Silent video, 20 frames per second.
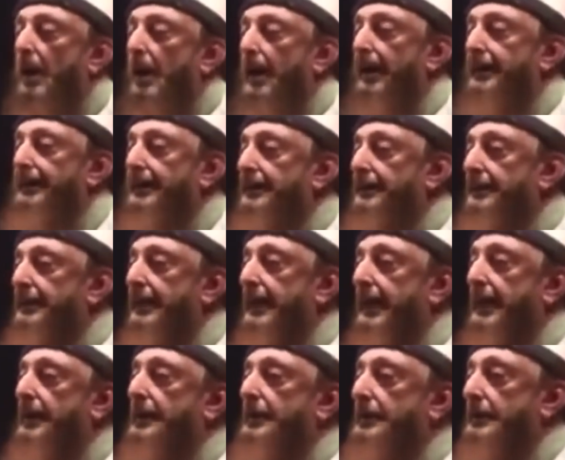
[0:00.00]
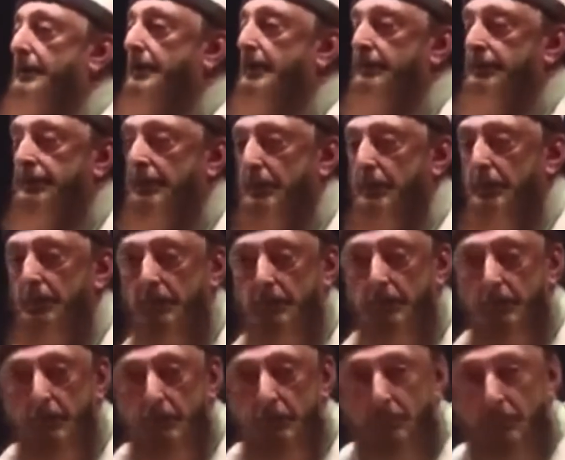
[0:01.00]
And at the end of the
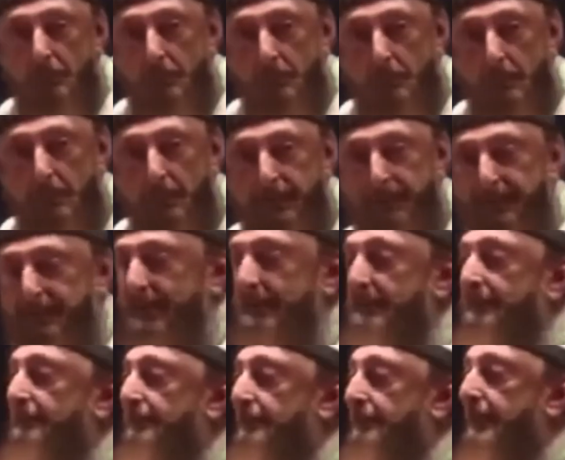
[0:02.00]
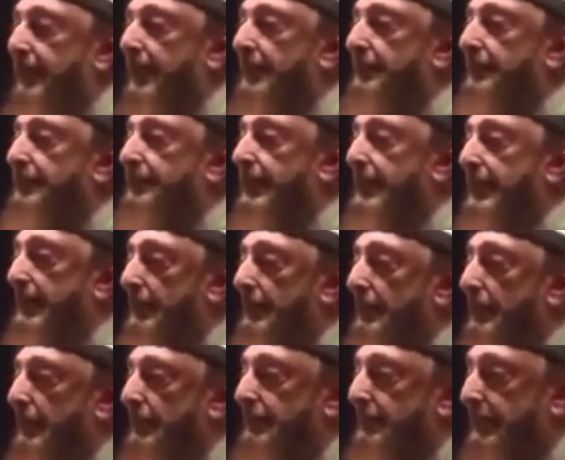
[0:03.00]
wudu, if there was any
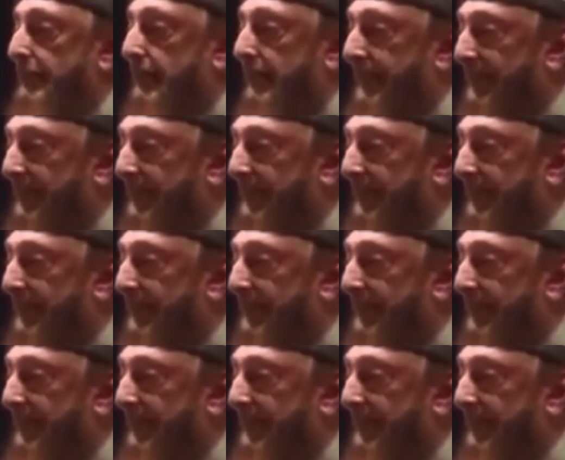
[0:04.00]
water